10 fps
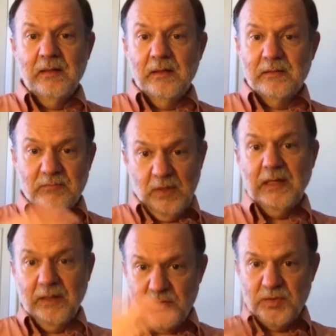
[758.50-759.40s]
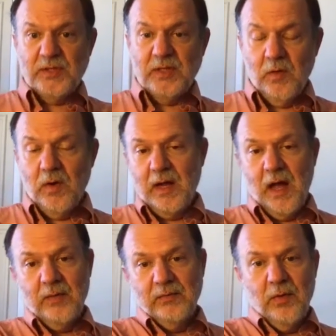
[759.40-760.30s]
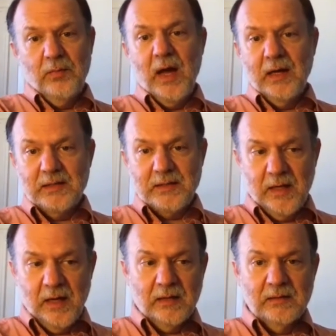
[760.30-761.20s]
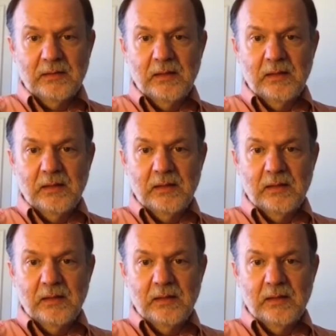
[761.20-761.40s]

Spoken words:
really interesting origami robotics there.